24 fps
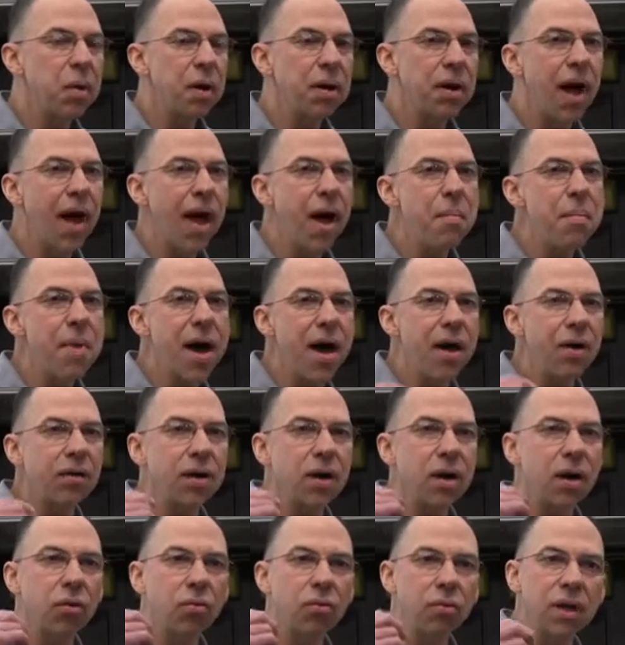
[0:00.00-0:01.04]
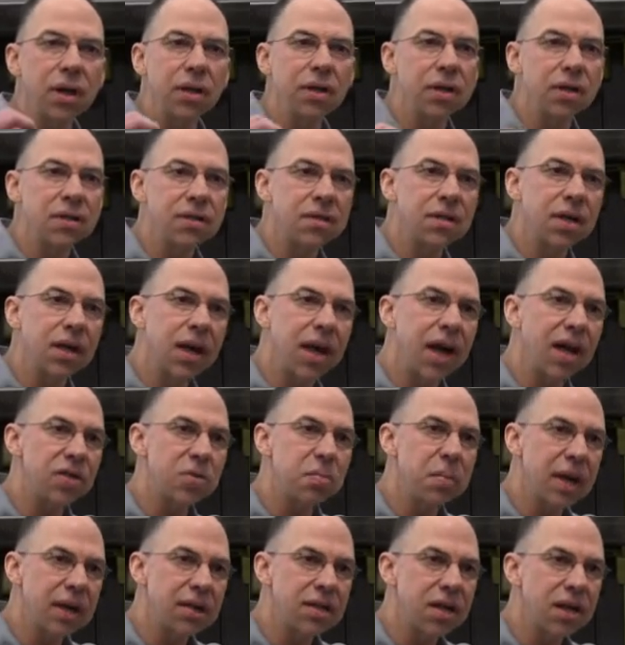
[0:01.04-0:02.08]
But how about a realistic
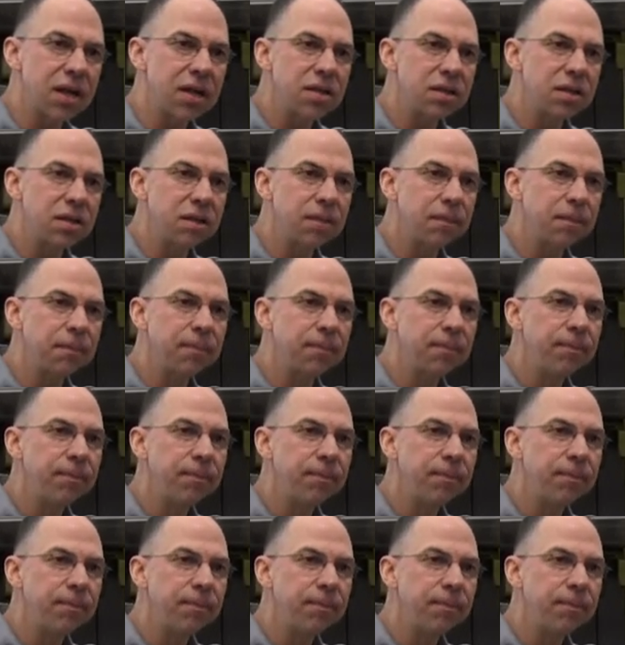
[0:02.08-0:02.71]
expectation?